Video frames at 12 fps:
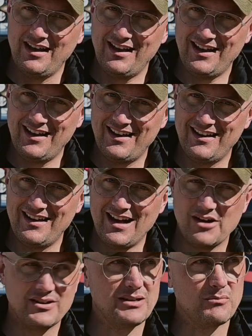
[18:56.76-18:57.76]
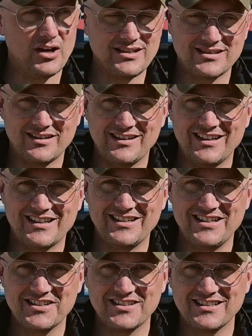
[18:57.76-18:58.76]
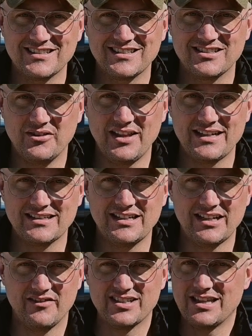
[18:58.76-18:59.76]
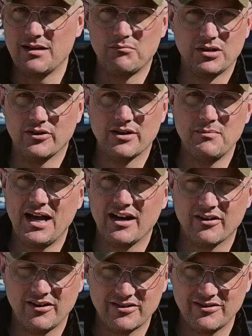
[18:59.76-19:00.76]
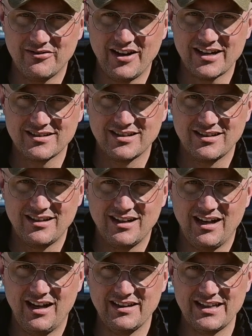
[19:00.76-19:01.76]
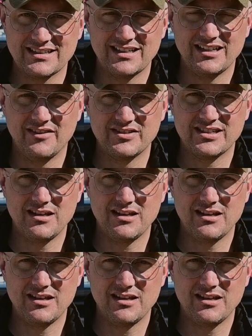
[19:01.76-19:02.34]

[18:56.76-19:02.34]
out in bright sunlight conditions. So that's going to give us that blurry background effect. And that's going to give us